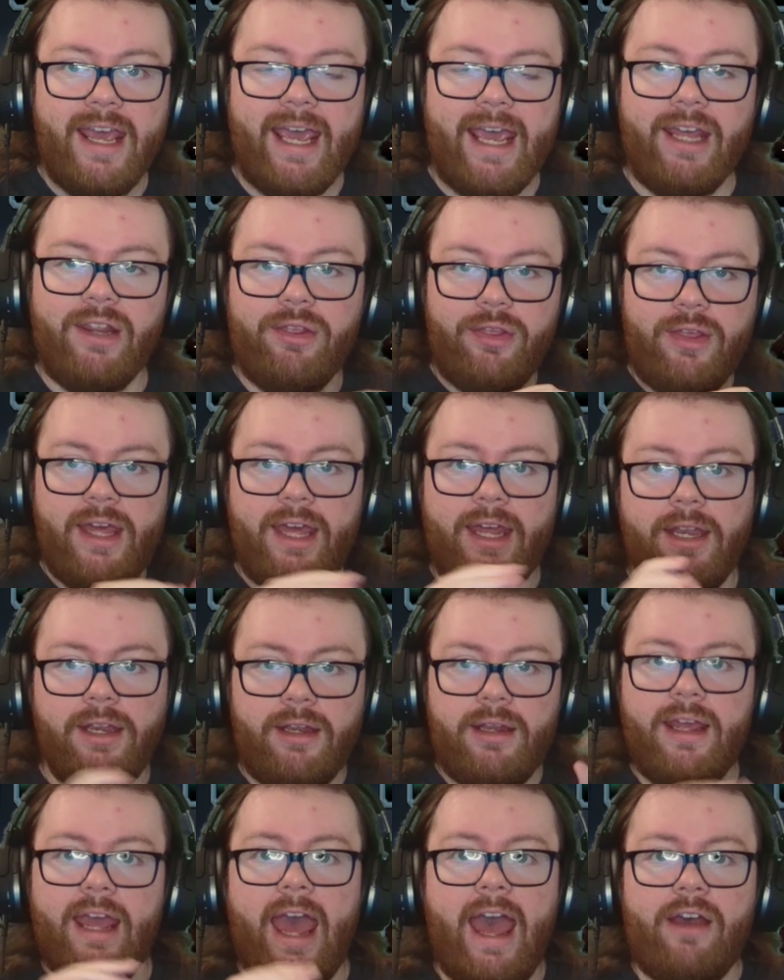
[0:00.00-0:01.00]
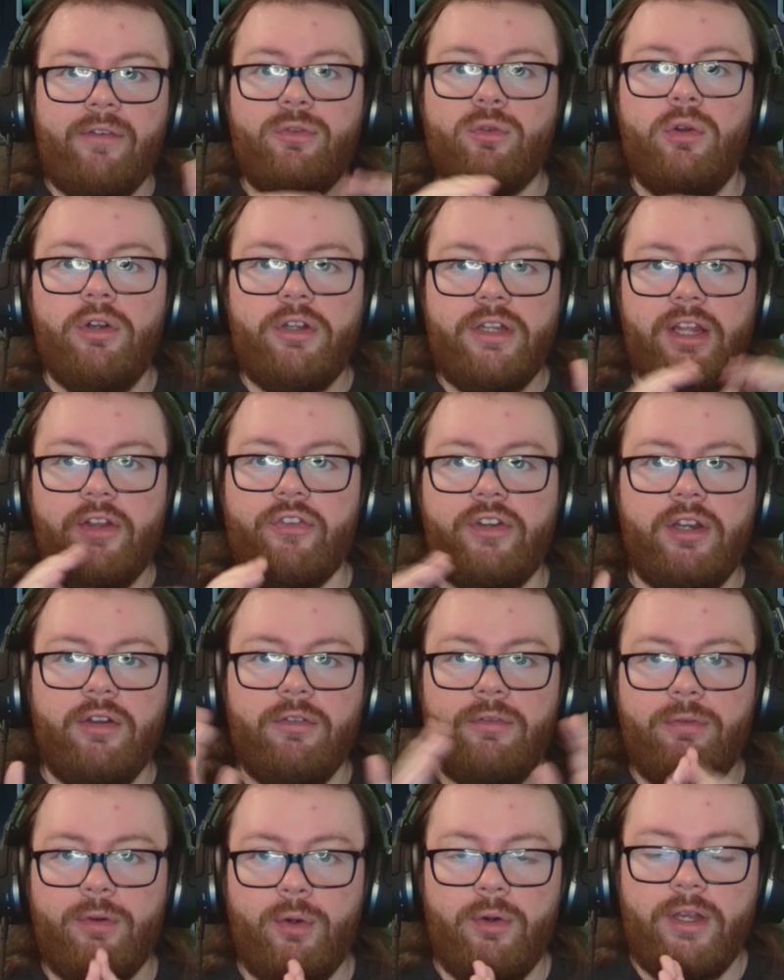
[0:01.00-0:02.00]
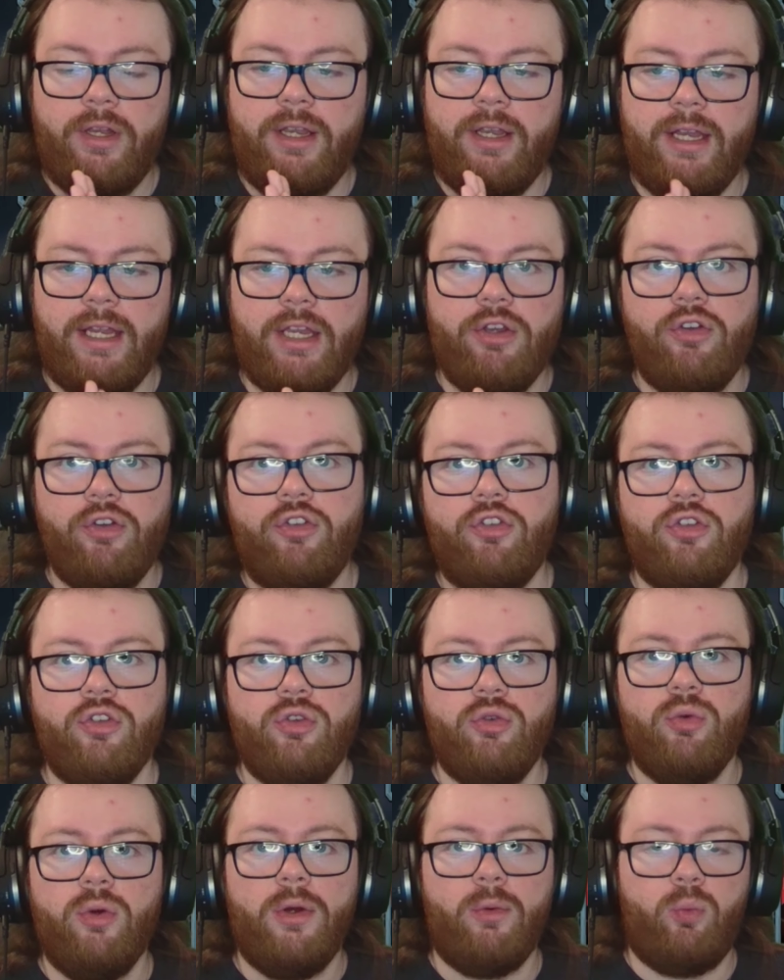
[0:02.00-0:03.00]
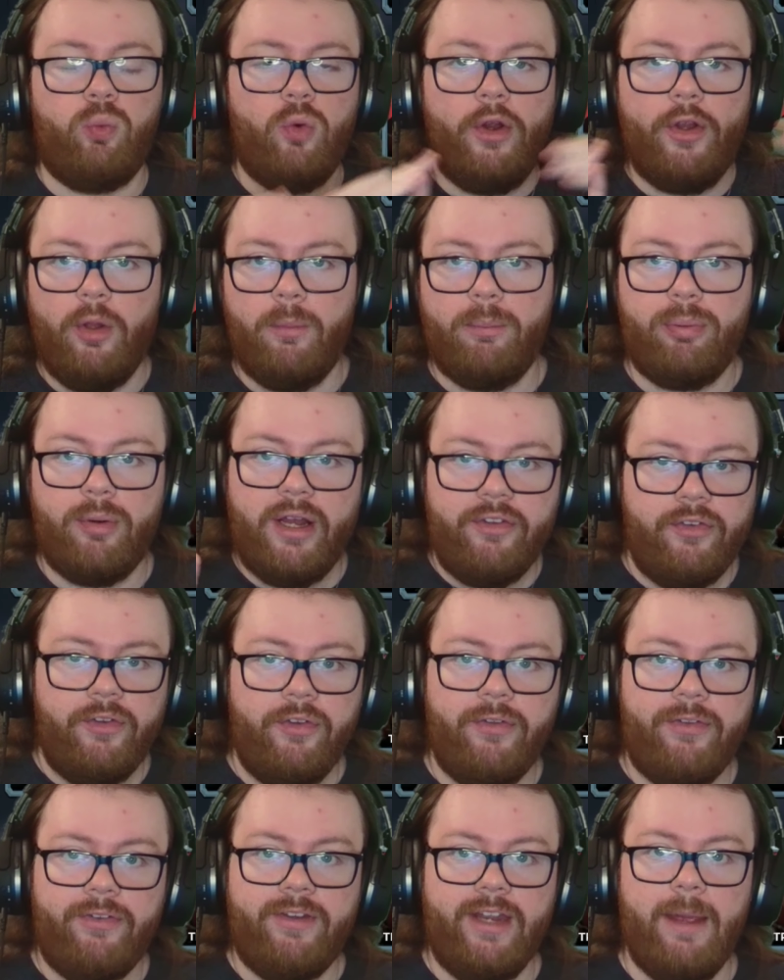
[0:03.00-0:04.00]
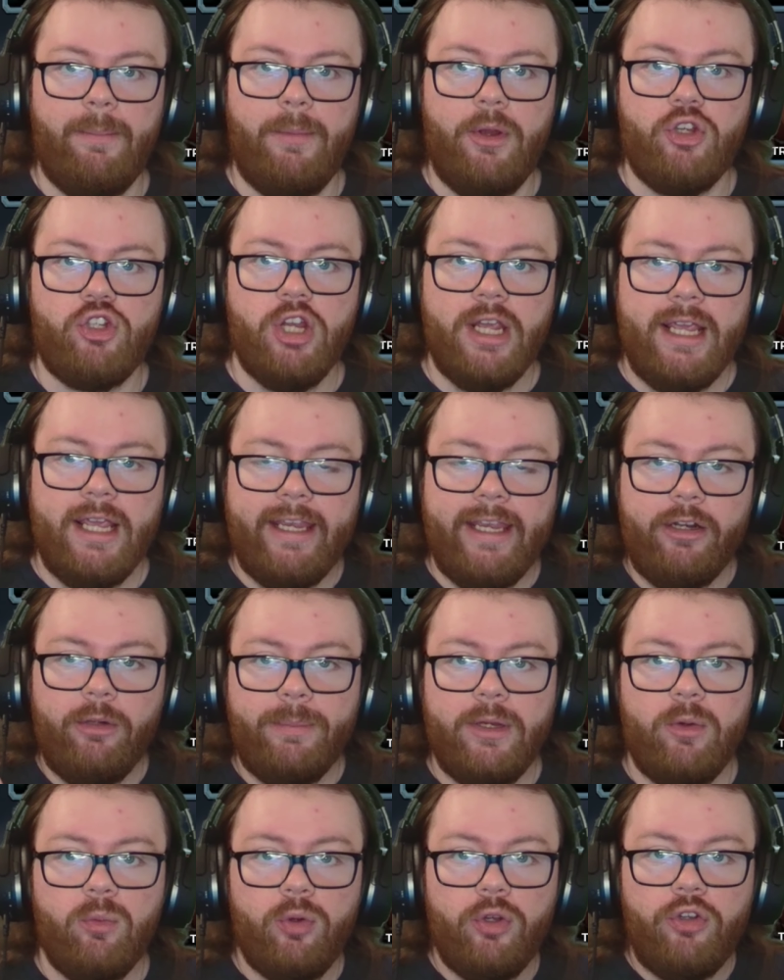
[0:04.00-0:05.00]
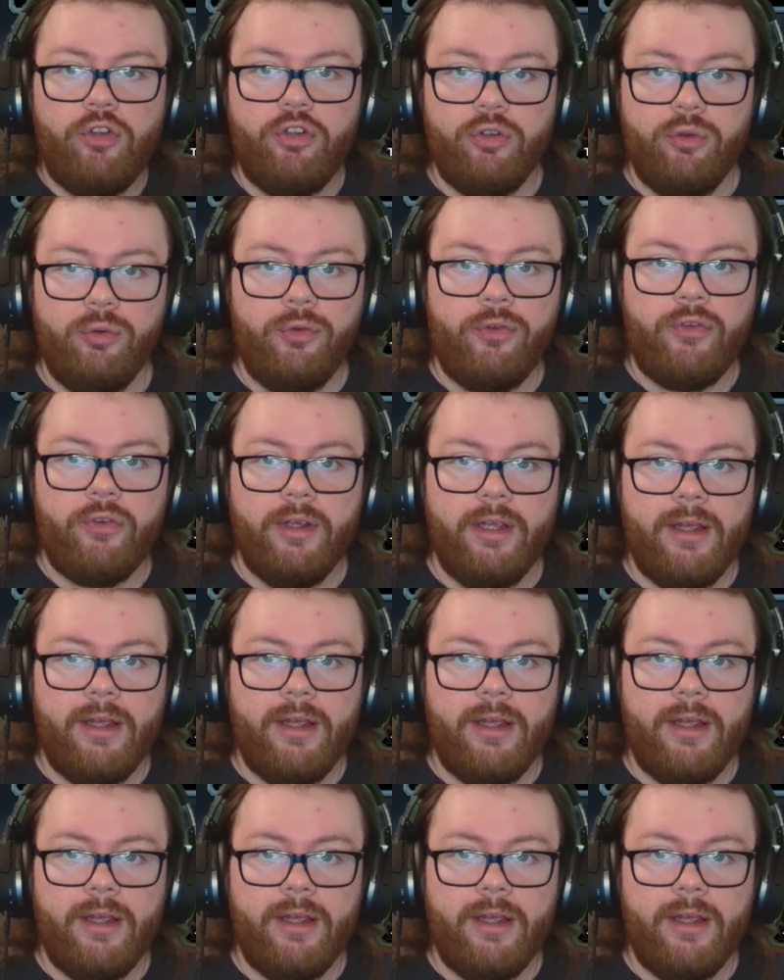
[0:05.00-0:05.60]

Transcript: and then, after it gets converted into Royal Presence damage, it'll be reduced